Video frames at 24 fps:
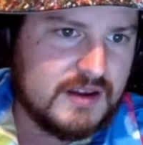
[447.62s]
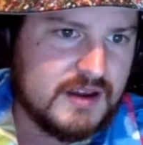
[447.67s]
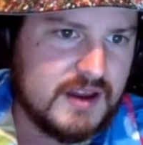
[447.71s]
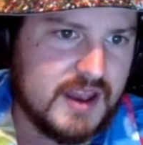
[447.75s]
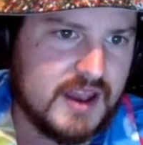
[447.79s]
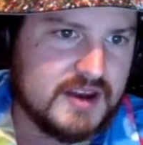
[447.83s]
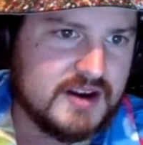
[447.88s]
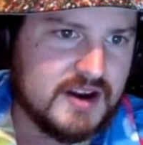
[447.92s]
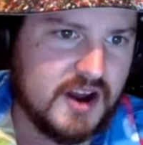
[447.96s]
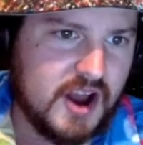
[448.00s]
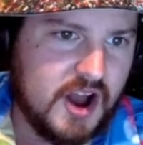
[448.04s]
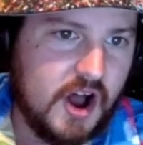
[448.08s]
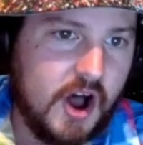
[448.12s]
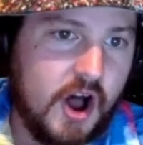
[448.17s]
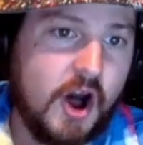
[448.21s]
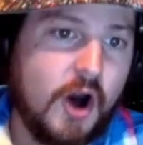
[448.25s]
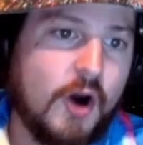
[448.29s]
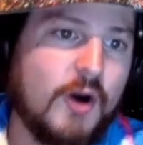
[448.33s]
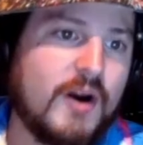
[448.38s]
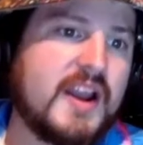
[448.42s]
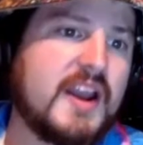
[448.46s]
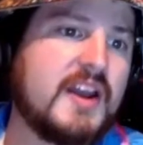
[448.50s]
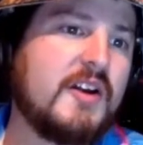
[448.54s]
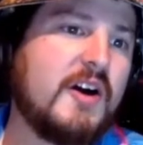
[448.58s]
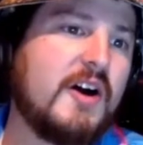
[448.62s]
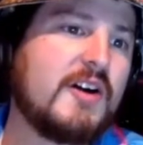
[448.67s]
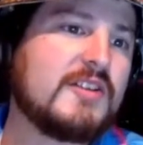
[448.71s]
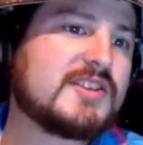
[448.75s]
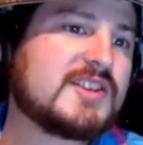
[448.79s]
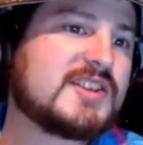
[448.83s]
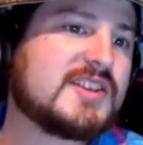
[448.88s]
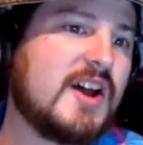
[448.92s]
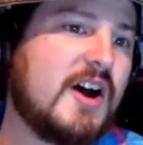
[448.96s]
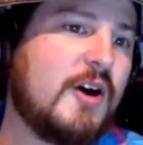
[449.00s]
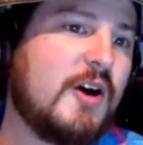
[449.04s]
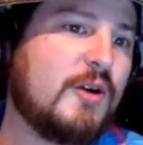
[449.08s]
And uh, oh, and
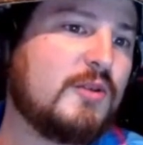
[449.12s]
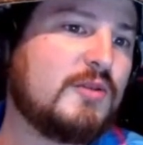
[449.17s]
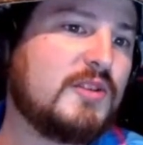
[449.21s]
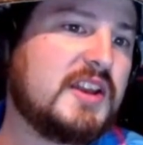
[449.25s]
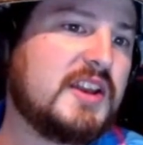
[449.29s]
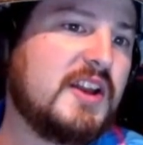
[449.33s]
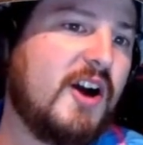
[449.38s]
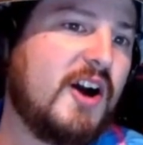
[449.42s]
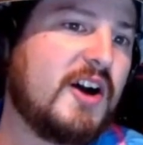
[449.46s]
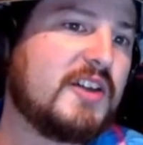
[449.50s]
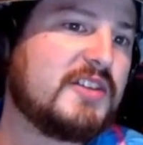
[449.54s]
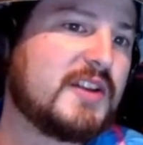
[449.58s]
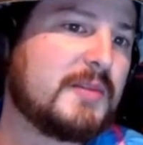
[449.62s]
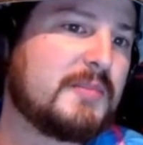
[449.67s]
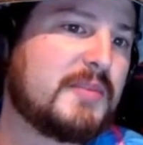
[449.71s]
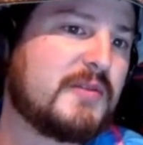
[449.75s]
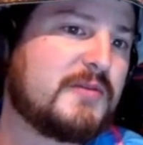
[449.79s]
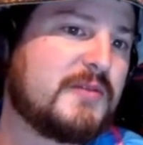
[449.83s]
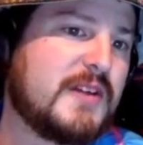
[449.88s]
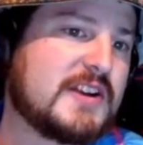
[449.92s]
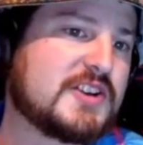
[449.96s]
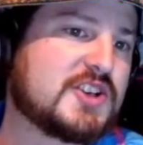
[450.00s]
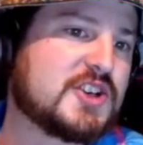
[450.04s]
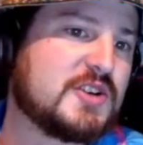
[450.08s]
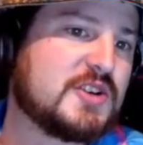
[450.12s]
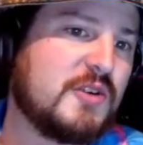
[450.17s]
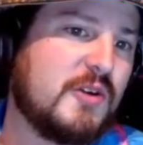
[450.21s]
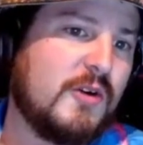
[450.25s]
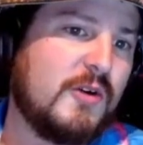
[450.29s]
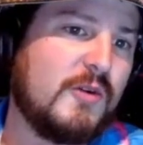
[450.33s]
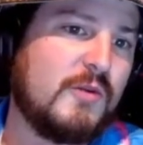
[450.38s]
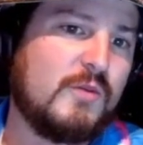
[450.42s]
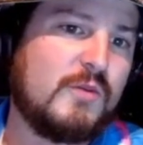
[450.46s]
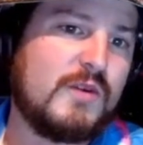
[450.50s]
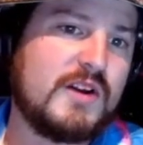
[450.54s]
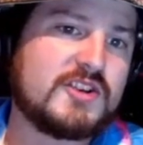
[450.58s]
also Leon the
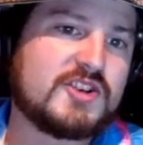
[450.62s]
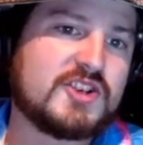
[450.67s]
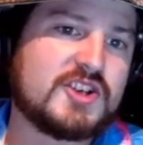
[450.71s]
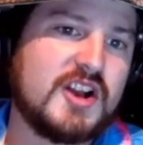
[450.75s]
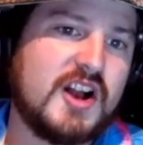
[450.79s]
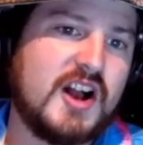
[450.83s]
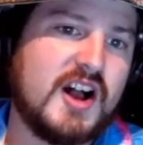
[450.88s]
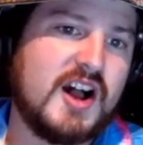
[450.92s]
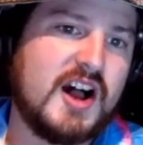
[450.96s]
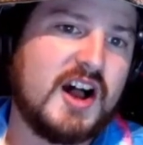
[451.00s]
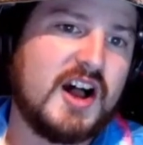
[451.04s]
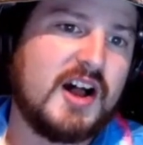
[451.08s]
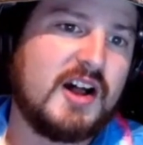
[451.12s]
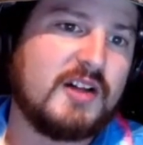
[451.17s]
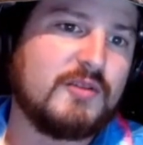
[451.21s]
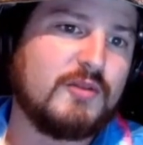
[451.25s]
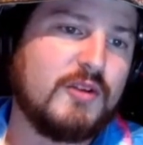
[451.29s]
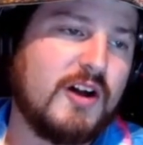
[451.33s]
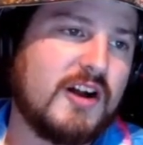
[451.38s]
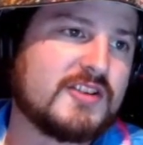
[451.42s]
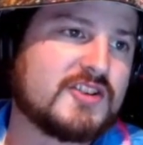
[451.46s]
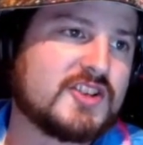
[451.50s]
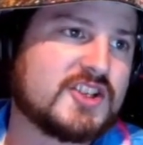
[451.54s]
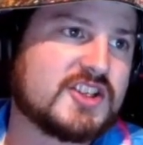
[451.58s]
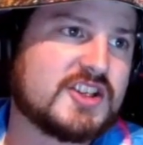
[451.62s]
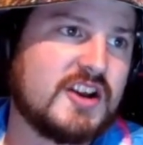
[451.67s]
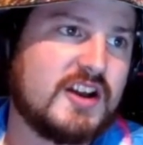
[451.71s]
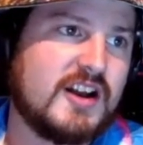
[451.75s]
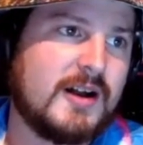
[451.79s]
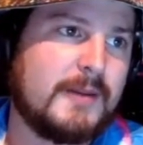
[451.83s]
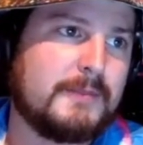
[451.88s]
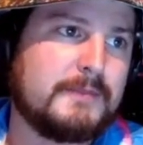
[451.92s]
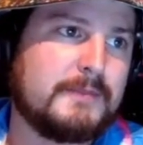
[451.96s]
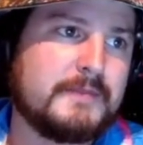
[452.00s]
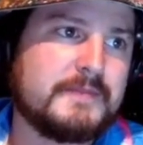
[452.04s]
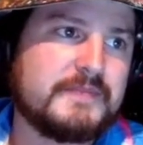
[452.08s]
Professional, which uh, launched
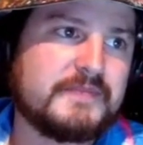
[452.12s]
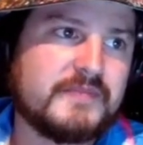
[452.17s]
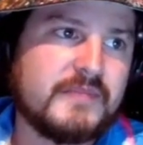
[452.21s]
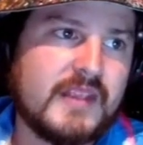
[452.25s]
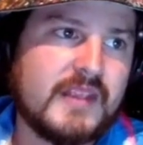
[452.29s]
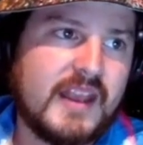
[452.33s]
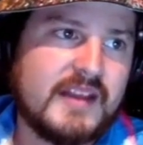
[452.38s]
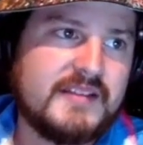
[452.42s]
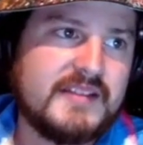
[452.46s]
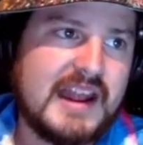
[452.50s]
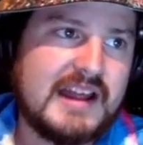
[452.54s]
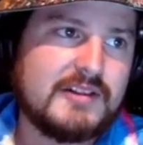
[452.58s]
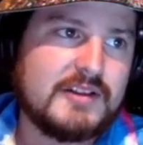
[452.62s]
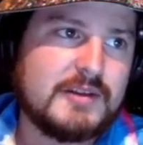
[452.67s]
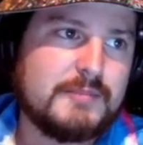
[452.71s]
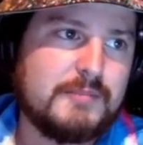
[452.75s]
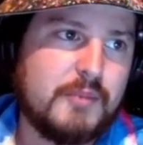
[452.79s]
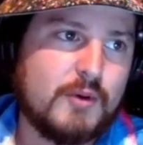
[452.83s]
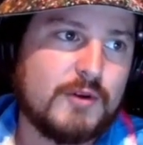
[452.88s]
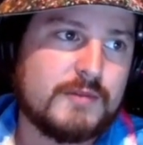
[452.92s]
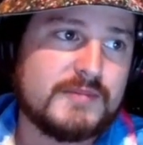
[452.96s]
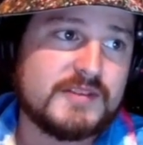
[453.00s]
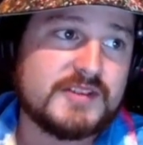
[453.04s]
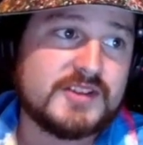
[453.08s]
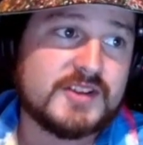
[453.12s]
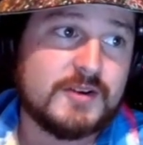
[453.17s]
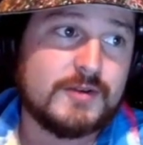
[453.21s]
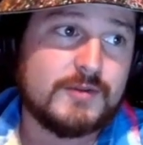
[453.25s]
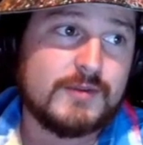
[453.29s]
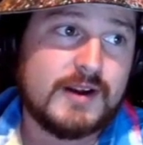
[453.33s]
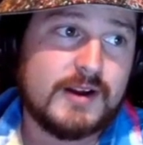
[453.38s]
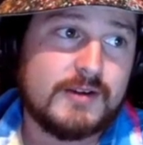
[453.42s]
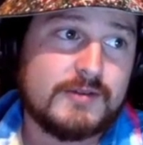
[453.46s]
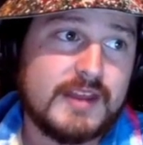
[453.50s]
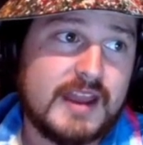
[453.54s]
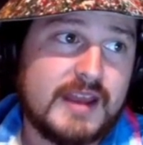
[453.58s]
um, Natalie Portman's
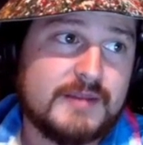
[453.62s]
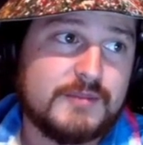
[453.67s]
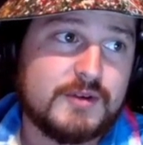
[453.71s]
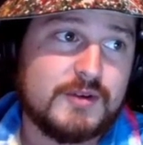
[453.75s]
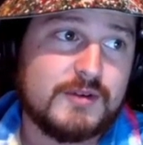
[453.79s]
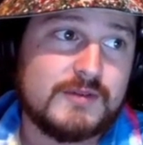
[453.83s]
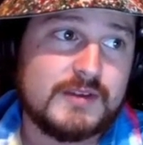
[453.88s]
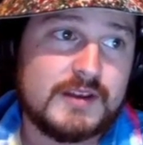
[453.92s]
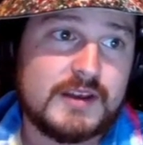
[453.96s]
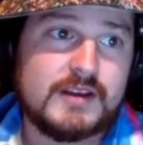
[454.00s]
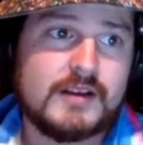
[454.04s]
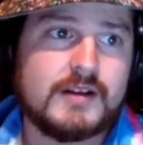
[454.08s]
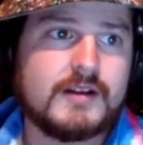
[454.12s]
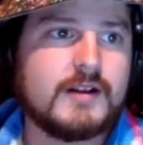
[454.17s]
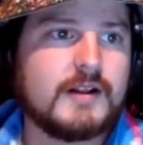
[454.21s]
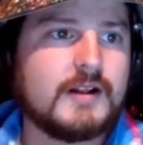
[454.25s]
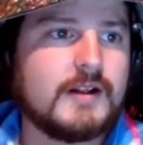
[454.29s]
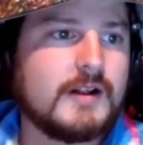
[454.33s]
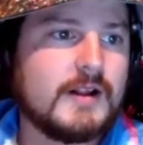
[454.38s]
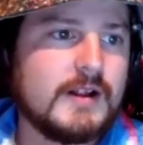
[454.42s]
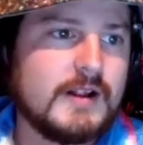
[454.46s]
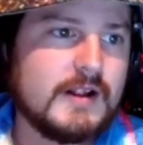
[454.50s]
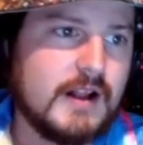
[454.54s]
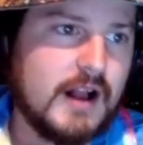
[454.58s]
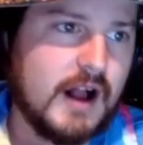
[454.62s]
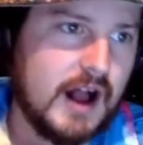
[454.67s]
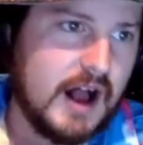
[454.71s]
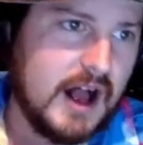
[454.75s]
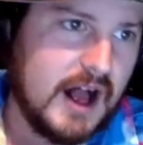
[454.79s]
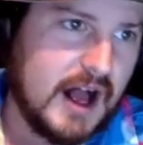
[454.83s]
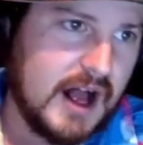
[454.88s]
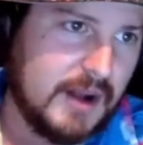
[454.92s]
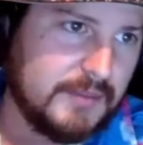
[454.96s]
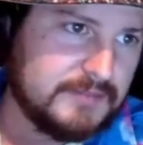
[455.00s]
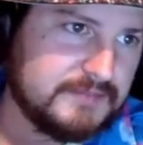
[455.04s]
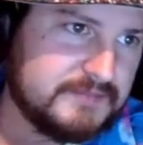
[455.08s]
career. That movie.
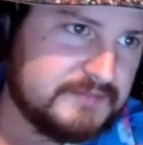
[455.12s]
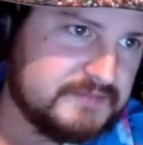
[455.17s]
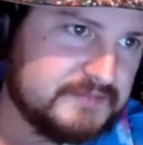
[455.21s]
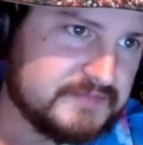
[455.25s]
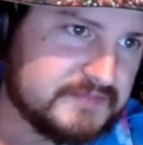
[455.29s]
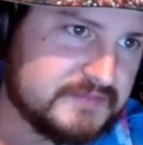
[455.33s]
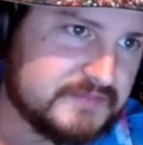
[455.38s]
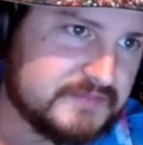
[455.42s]
Um,